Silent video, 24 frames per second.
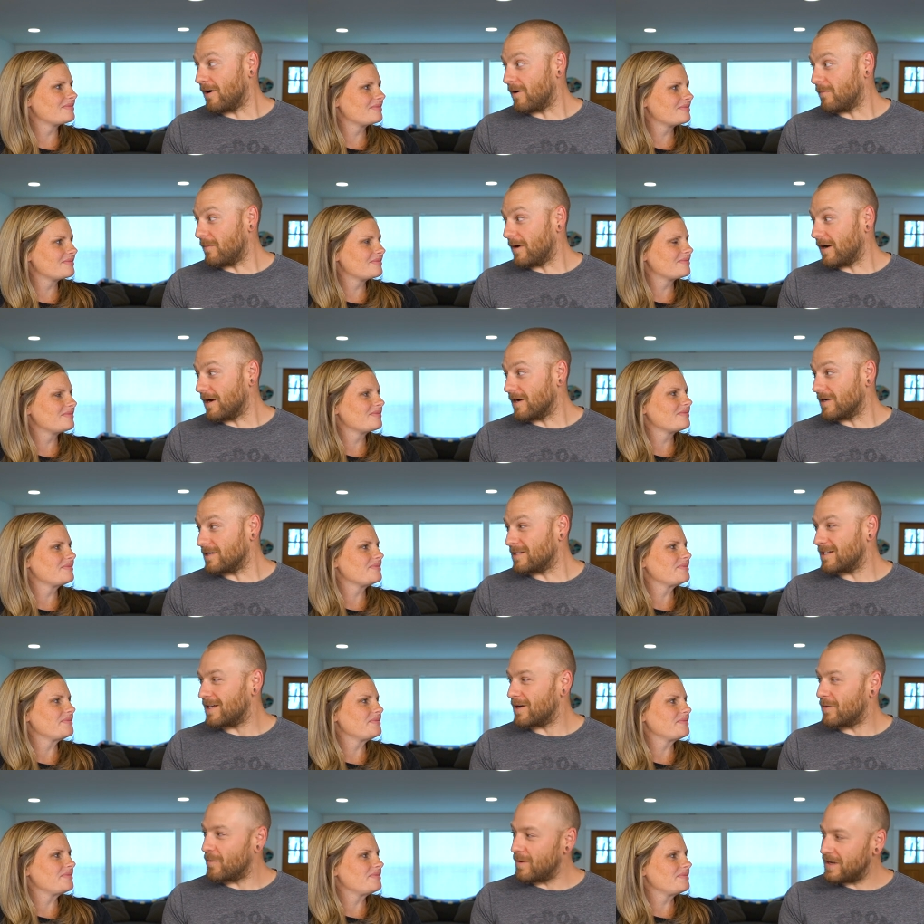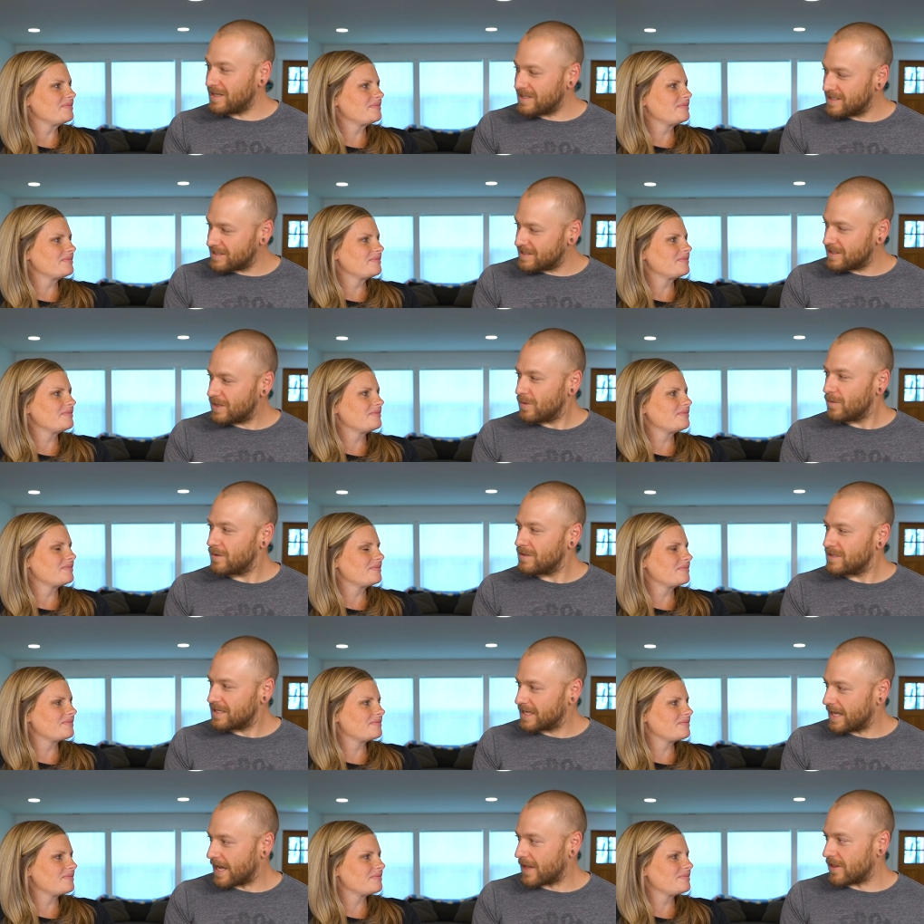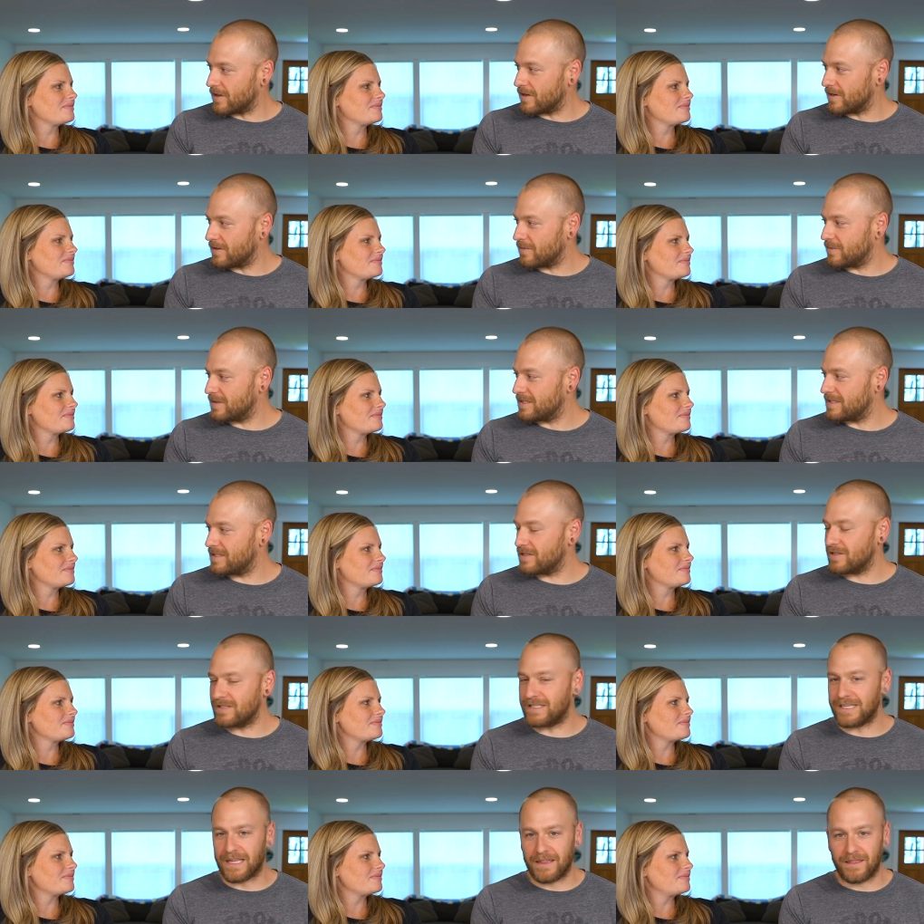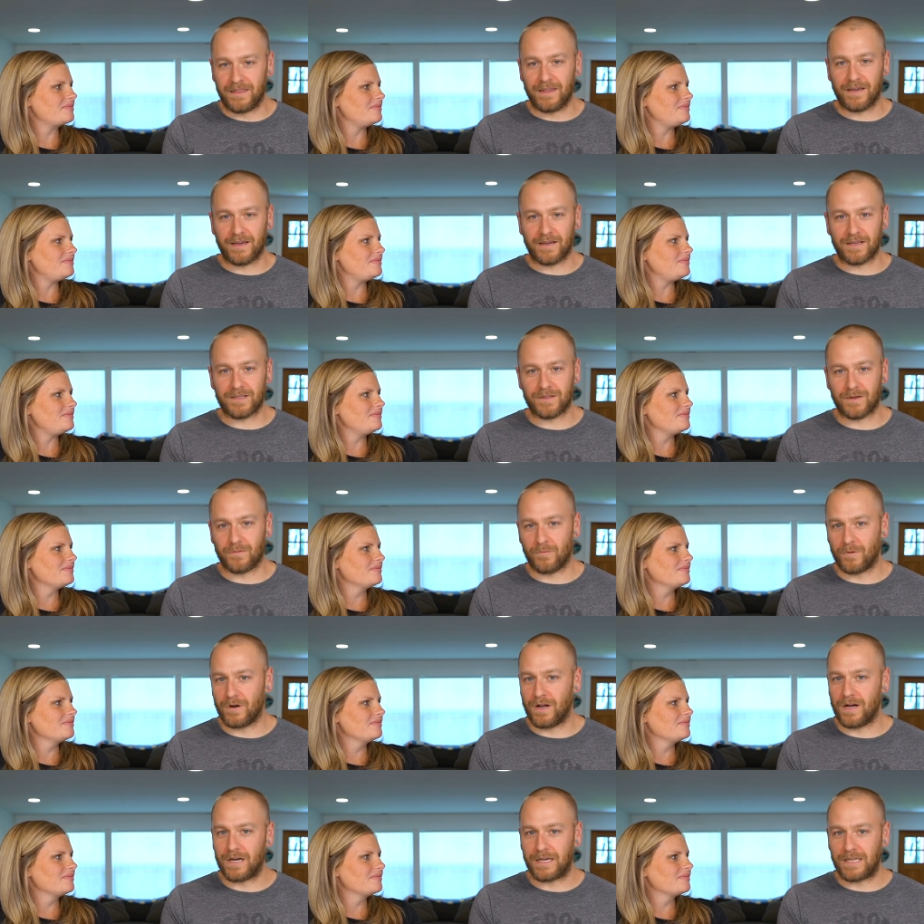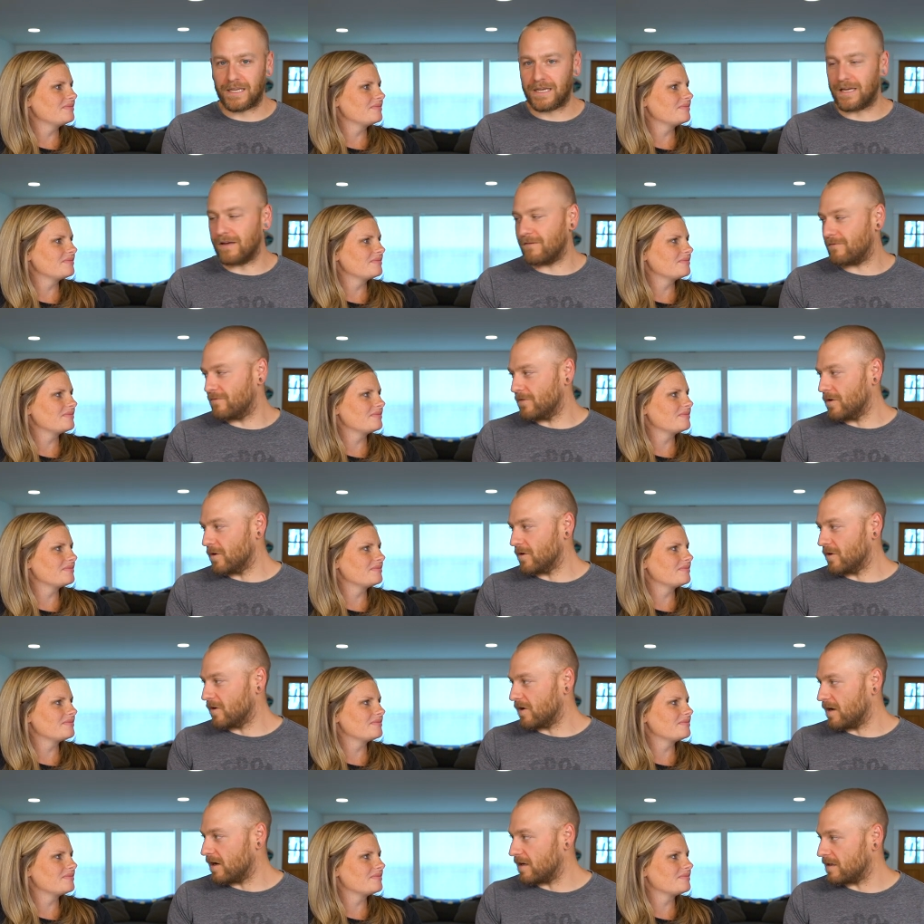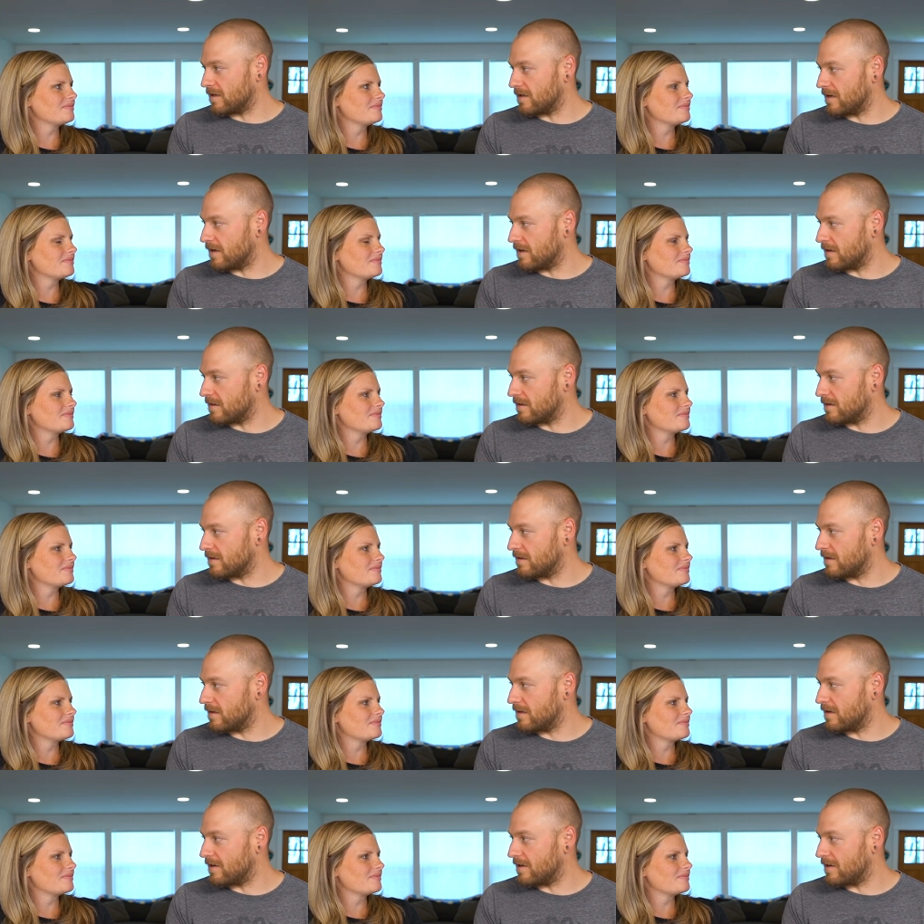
Speaker 1: our marriage. Like we still were together. We still did things, and we're not going to get vulgar on on